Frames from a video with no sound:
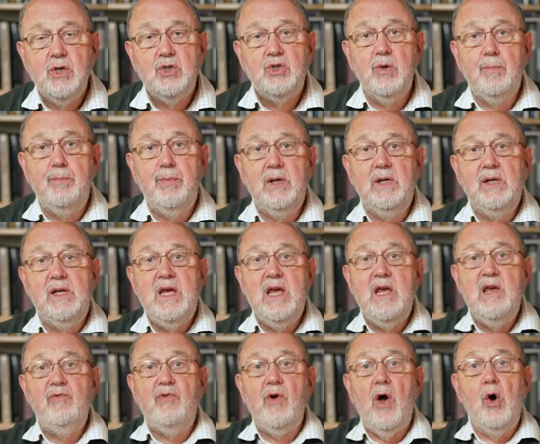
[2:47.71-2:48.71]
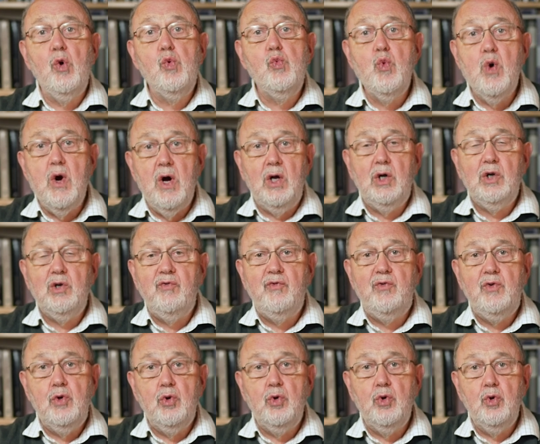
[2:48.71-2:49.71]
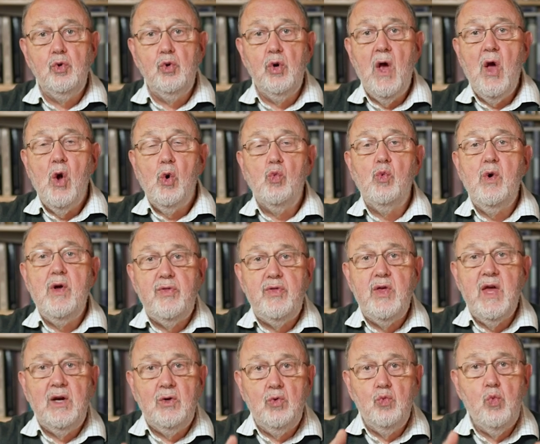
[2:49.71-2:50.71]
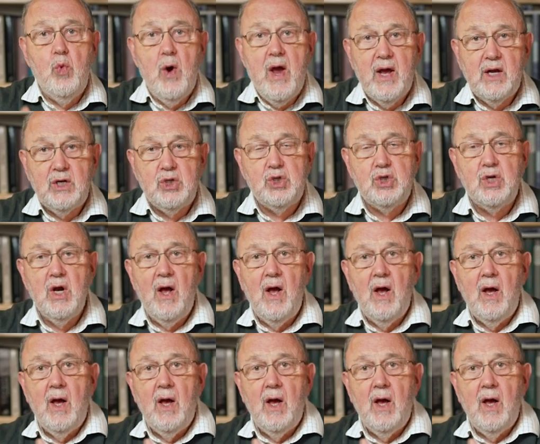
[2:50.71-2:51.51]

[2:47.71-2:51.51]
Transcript: to believe a worldview within which